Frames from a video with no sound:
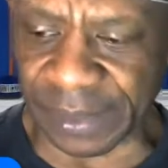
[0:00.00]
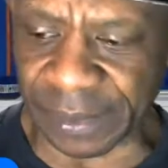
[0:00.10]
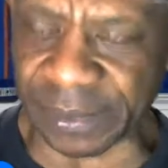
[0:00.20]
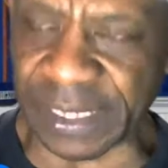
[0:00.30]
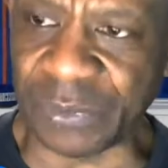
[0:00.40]

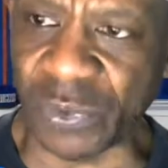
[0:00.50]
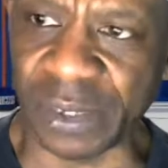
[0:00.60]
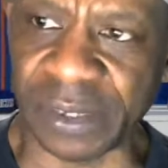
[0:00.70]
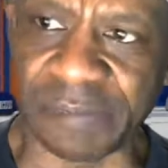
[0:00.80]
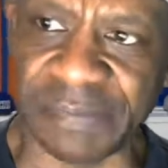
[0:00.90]
Just keep doing
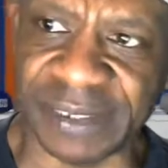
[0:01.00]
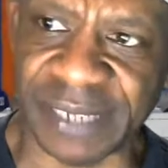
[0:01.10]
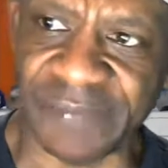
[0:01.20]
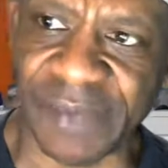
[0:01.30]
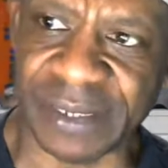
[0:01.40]
your thing. Be
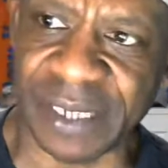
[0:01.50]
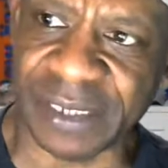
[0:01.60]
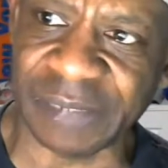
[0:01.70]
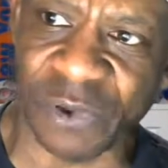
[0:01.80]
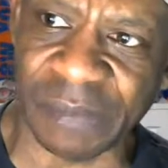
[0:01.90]
safe out there
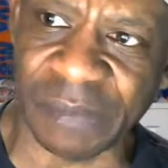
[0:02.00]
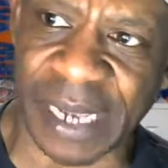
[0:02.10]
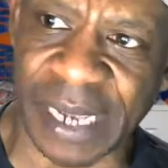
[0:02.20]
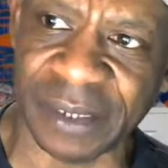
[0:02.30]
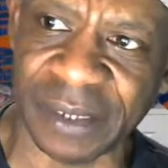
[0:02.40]
this morning,
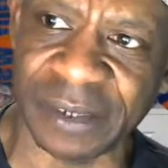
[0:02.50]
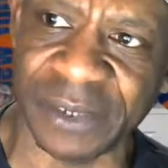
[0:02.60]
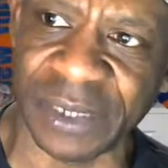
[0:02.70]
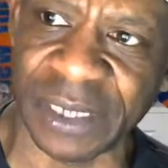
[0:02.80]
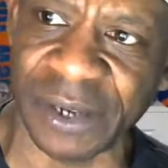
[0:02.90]
man, and
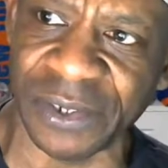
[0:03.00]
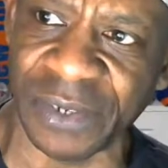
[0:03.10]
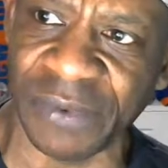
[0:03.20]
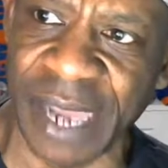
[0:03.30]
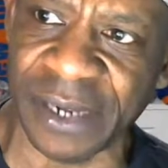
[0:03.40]
continue to get on your
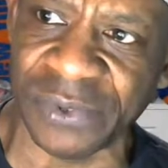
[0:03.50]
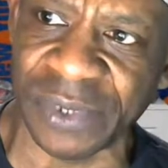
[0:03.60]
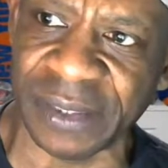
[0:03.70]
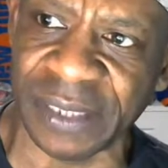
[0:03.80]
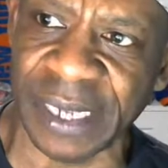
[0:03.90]
grind and do
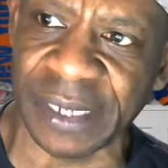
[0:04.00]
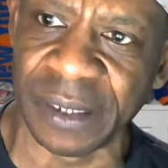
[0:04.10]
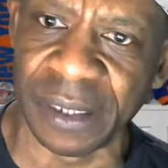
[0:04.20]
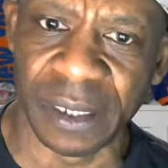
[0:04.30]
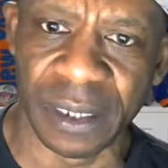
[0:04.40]
your thing.
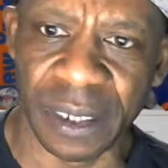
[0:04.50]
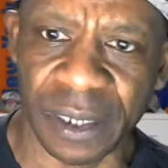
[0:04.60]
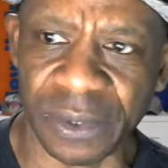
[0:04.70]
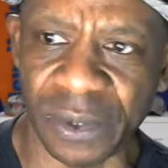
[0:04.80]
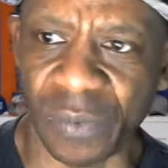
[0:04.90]

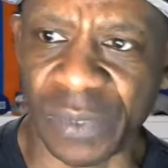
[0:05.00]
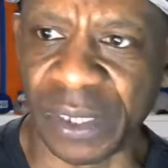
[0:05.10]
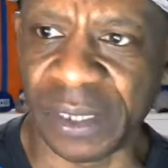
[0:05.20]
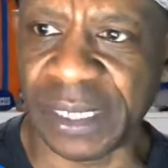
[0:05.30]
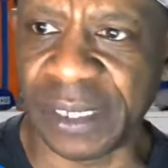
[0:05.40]
We're
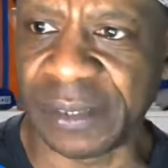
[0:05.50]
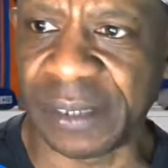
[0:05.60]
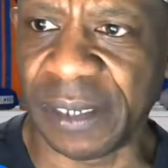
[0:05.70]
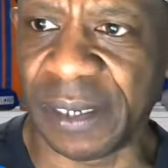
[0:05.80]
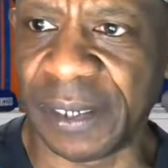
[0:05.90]
going to get into
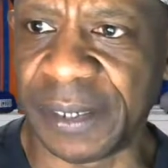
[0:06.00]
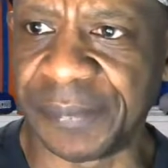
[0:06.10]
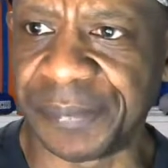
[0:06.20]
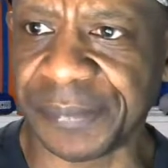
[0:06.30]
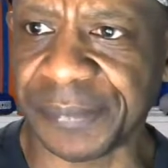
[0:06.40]

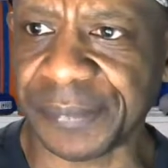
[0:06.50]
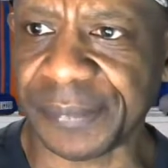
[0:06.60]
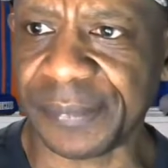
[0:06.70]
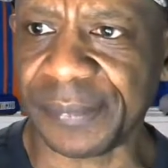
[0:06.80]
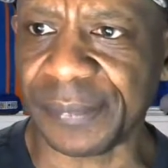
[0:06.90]
the
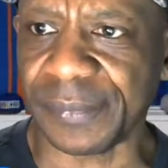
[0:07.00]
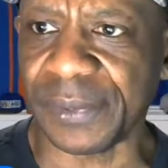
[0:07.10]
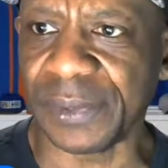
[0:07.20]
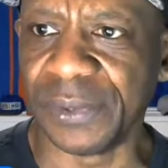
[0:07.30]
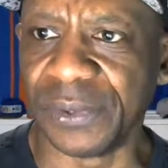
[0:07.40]

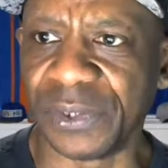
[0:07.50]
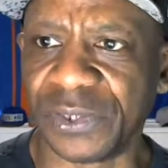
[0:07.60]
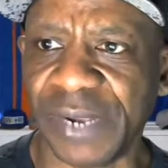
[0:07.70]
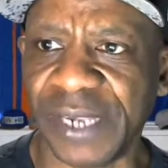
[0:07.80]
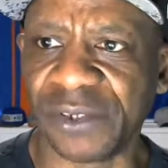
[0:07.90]
the
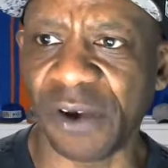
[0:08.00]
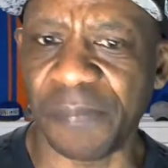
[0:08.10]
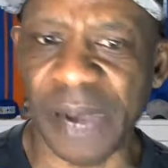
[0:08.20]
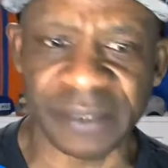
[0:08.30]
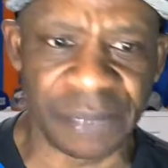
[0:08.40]
trade
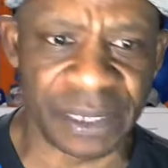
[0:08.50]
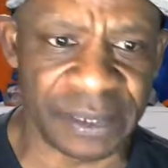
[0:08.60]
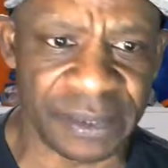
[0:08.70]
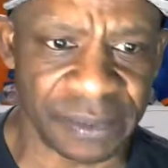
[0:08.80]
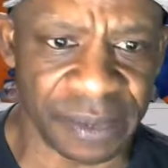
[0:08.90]
talk
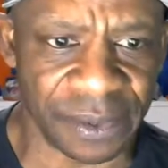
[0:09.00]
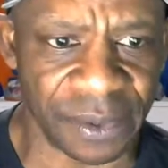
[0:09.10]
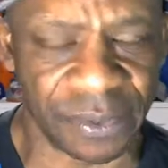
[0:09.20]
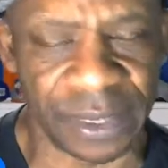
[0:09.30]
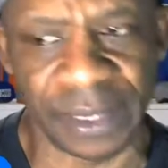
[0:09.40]
possibilities, and
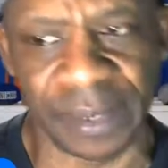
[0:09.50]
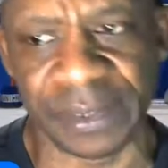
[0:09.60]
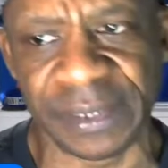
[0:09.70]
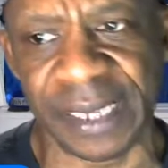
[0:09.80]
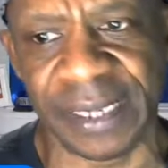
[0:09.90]

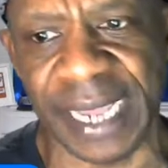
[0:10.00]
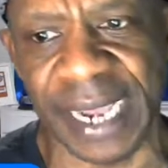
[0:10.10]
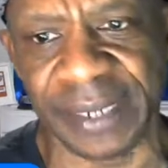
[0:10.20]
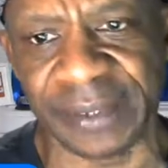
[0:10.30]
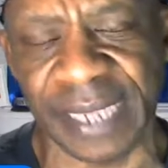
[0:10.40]
the
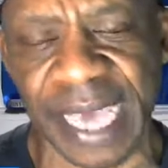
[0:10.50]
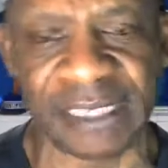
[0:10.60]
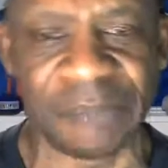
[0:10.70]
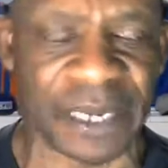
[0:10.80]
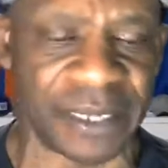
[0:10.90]
deadline. There's a lot
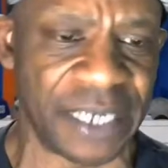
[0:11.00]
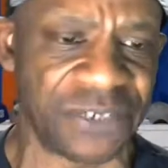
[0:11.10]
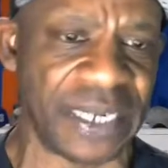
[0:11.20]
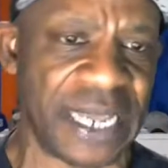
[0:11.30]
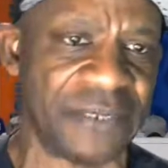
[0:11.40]
of
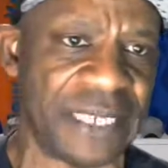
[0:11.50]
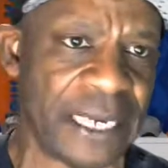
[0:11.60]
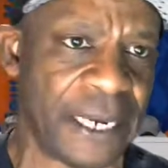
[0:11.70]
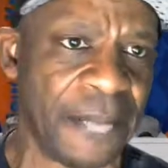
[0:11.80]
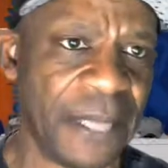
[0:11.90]
speculation out
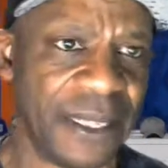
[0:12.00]
there.